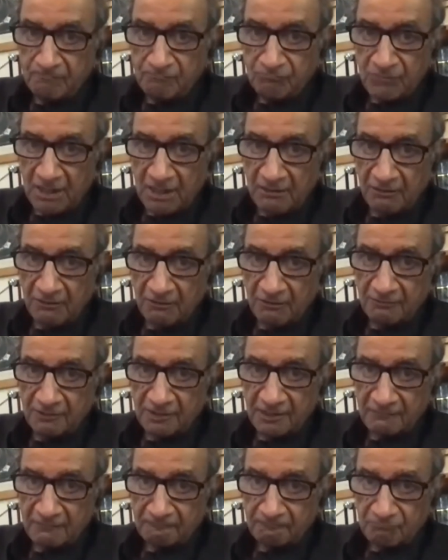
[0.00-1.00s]
you know,
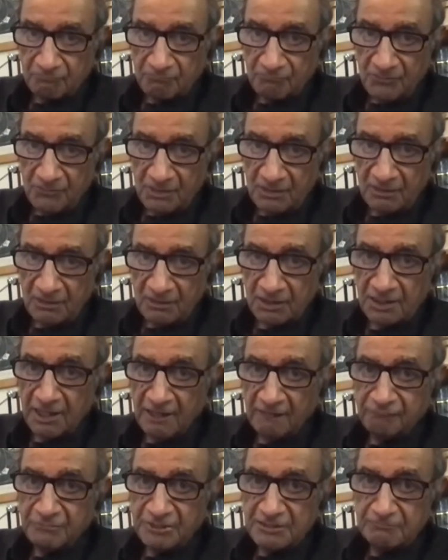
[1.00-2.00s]
the
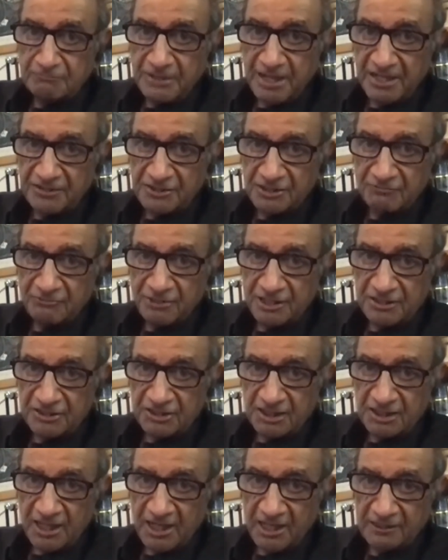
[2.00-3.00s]
government bears the risk
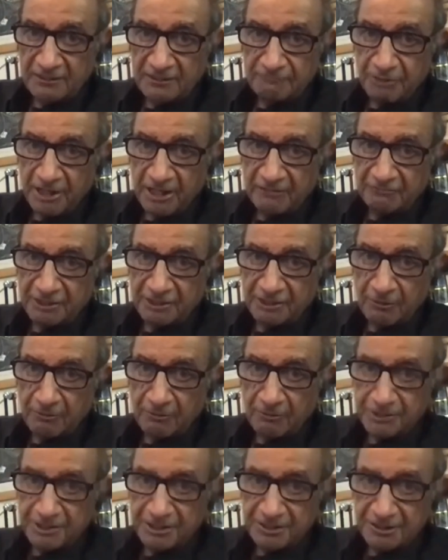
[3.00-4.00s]
and the private
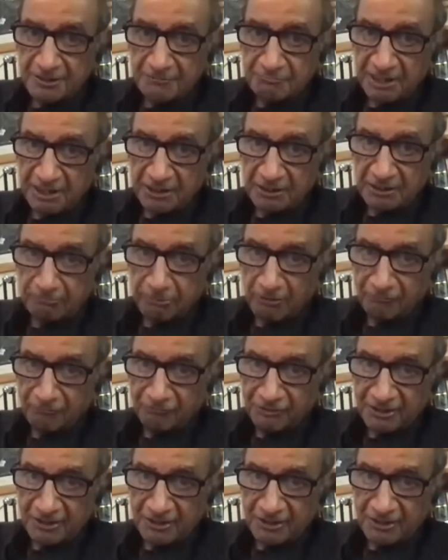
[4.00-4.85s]
operators make the profit.